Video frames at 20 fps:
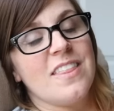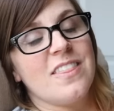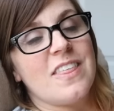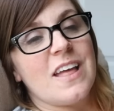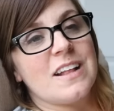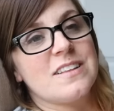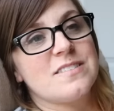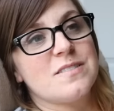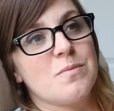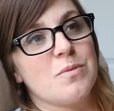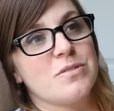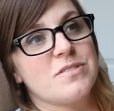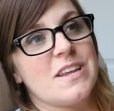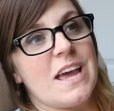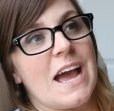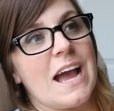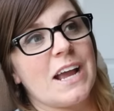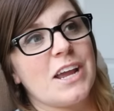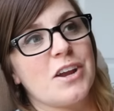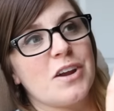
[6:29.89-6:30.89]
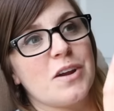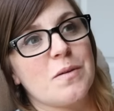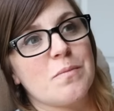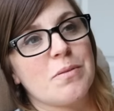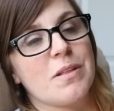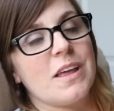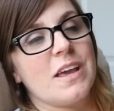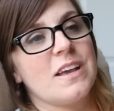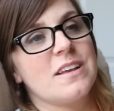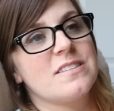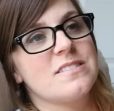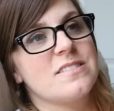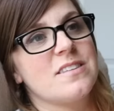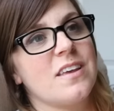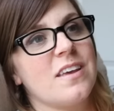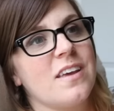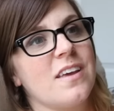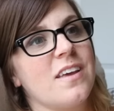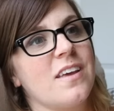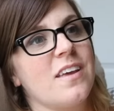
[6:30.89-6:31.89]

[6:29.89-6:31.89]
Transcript: That's the most accurate place.